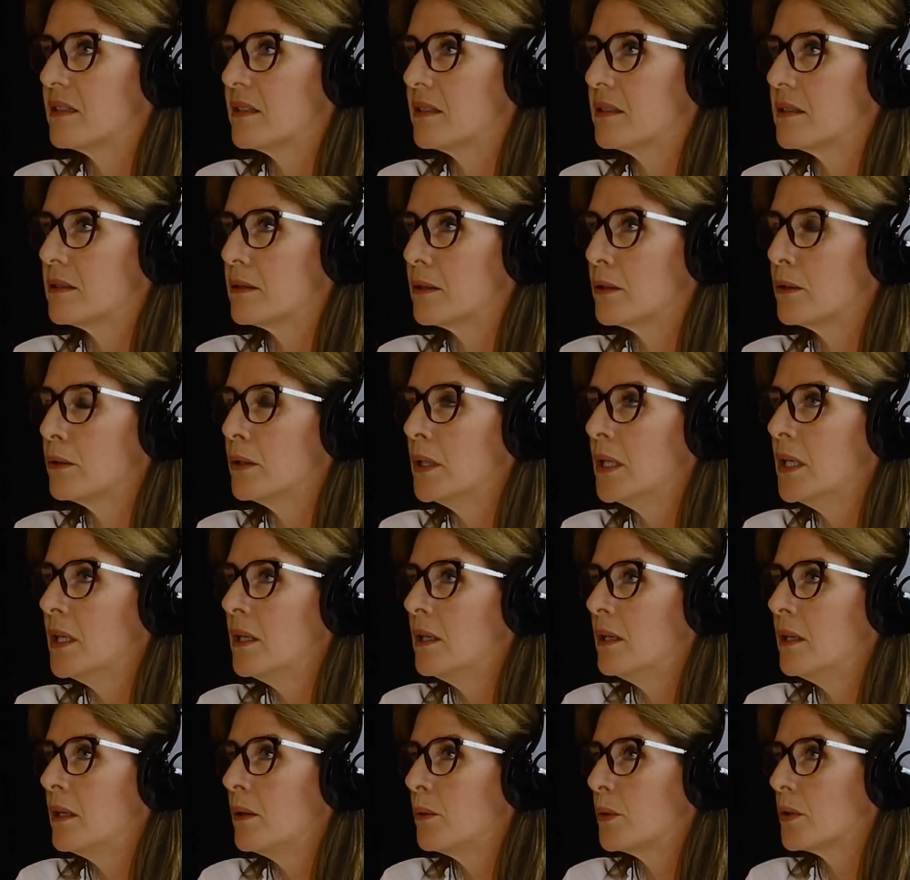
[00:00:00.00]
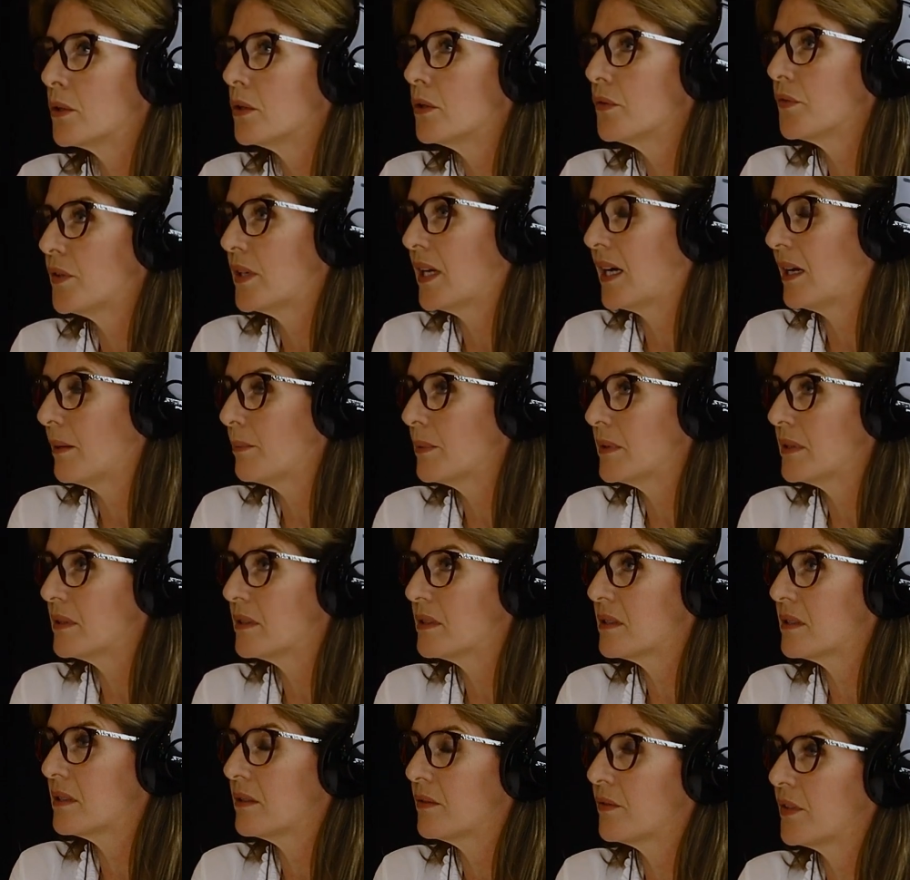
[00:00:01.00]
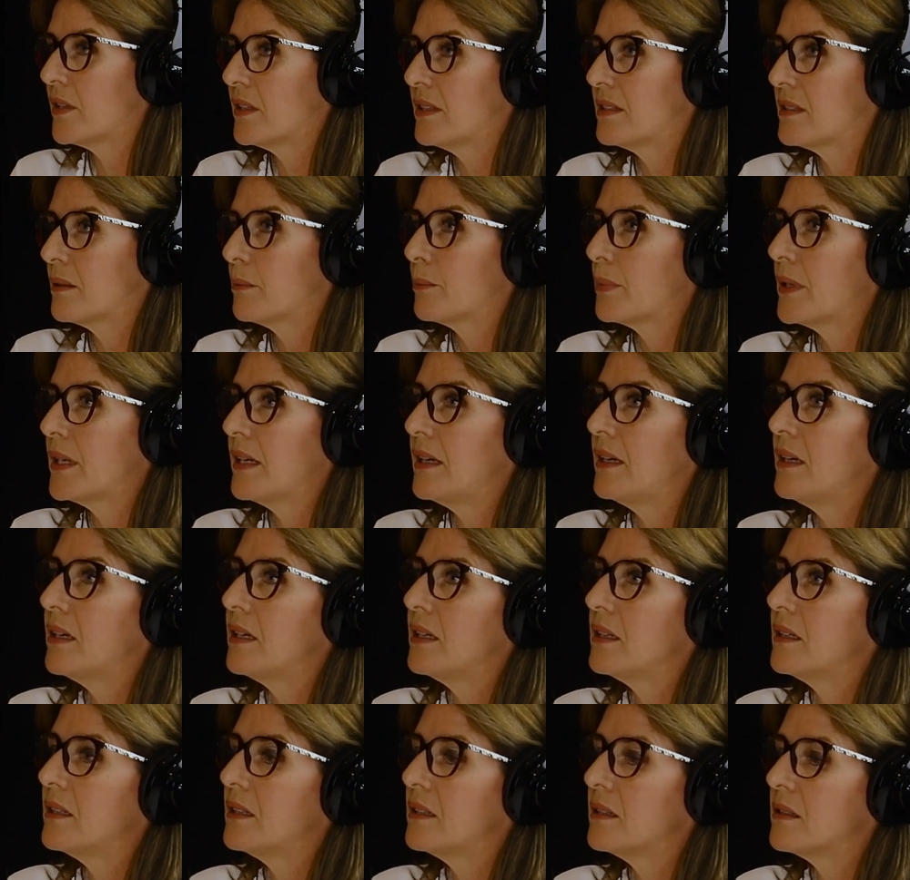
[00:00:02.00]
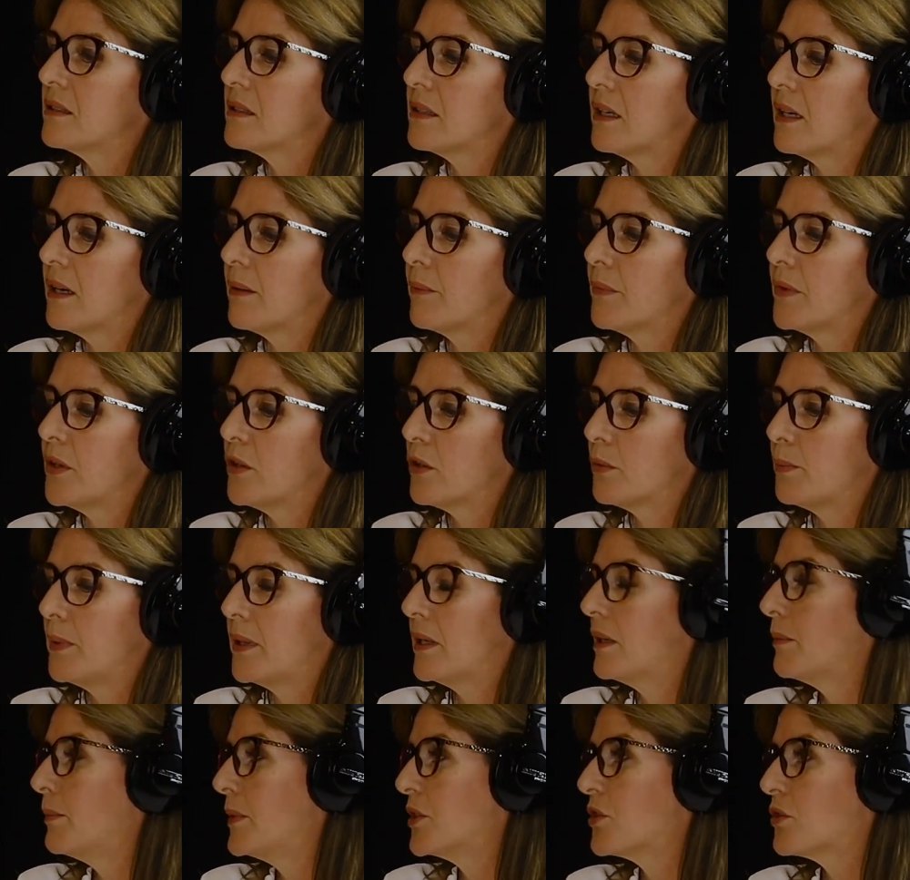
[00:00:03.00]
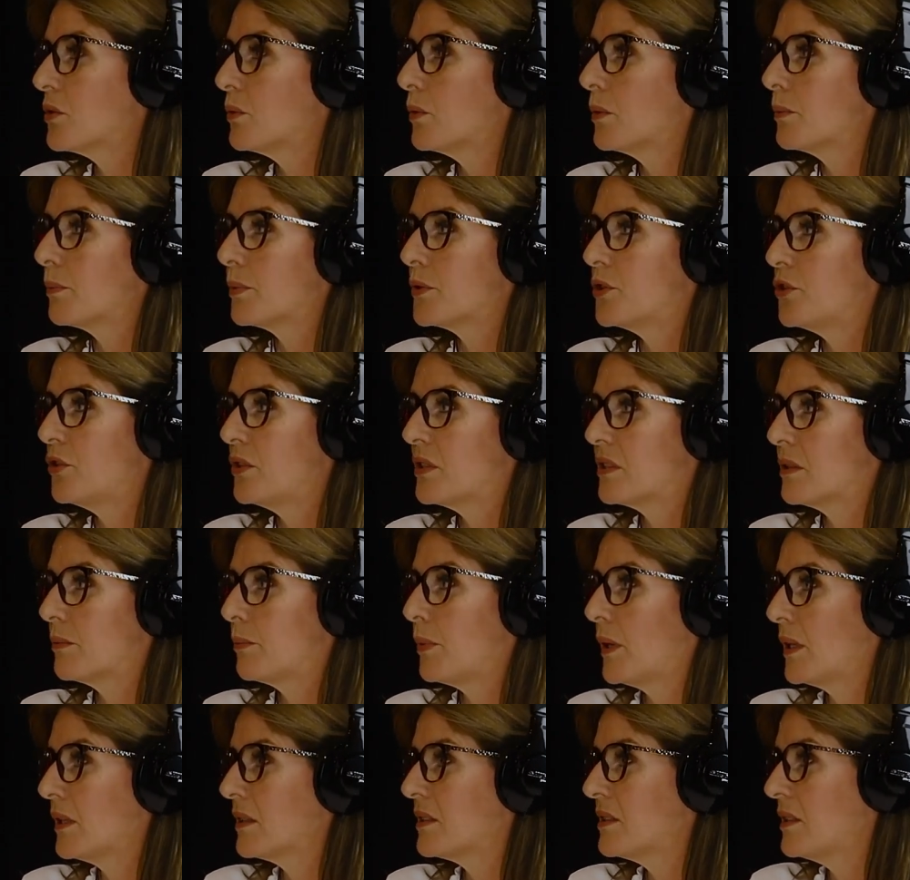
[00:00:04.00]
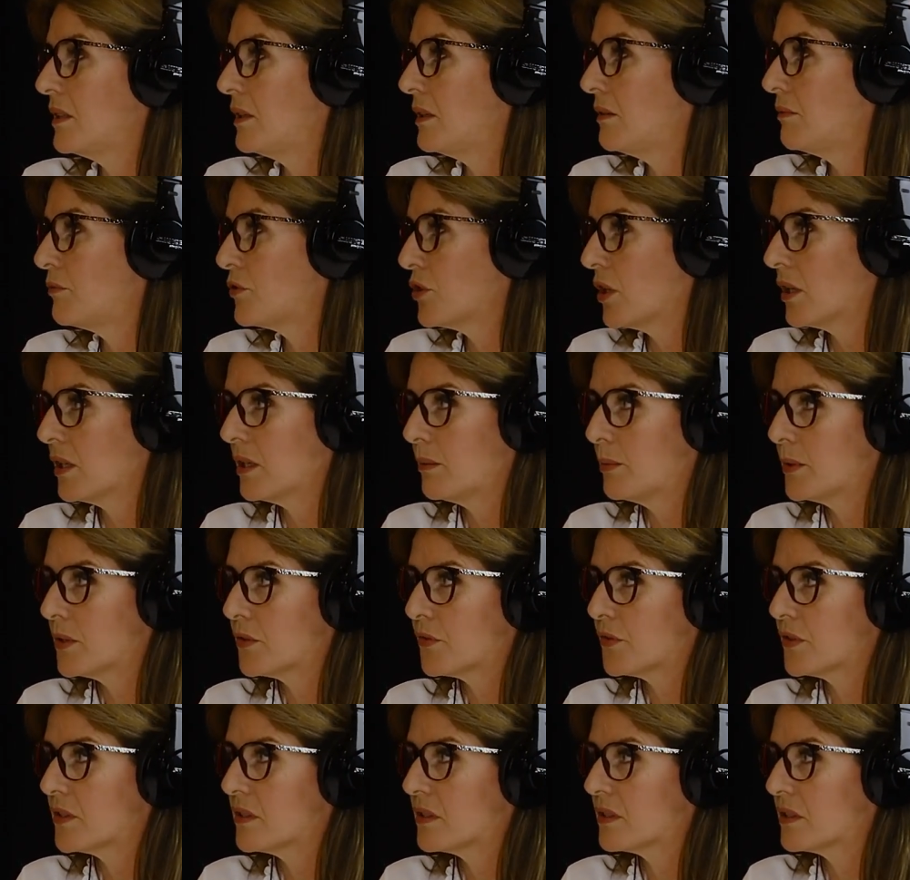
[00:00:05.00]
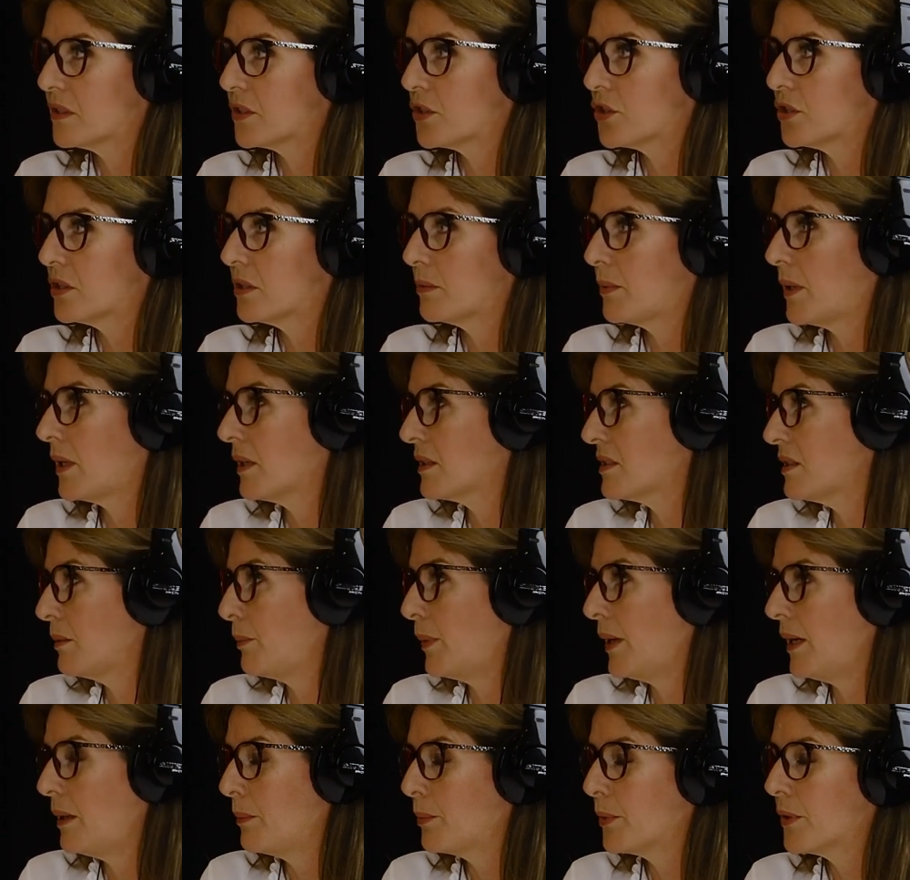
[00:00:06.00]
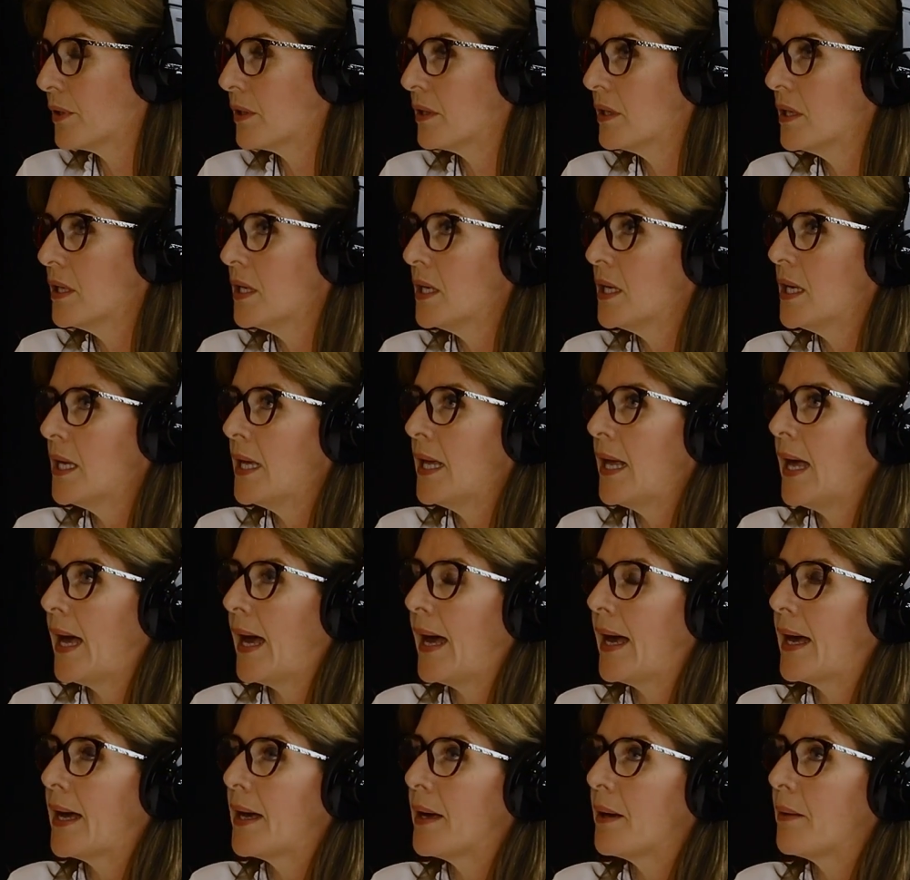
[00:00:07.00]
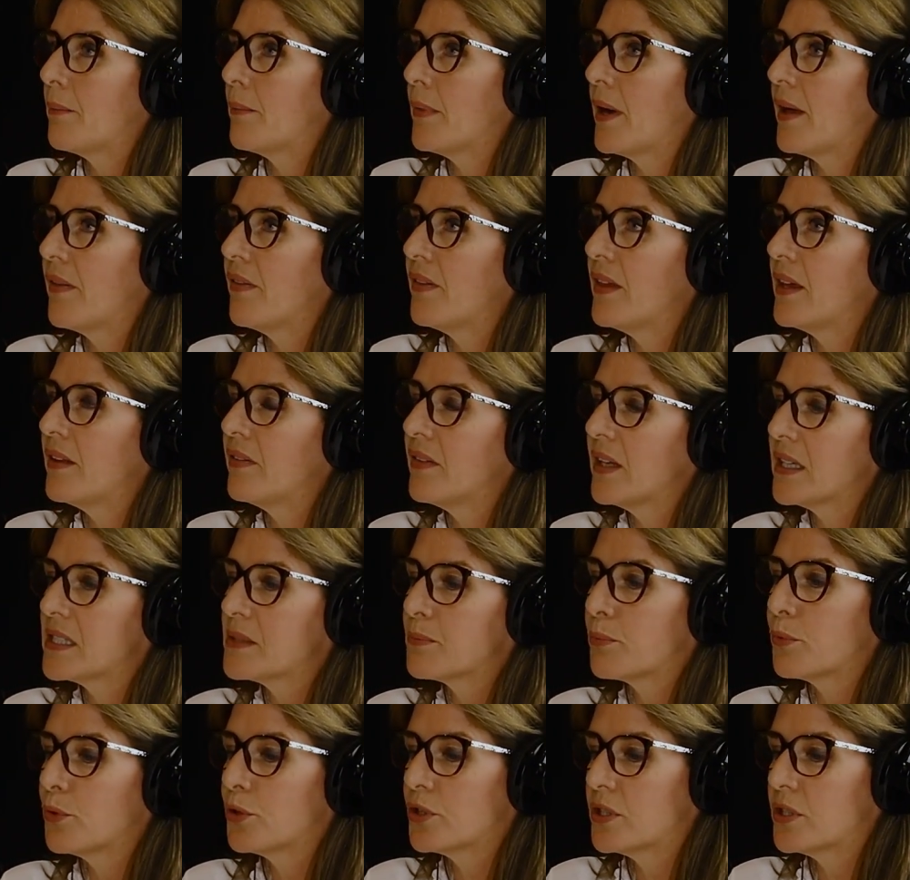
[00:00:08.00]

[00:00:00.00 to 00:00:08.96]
And so what often happens very simply is the European Commission will produce a policy document for discussion, a policy paper, and then that's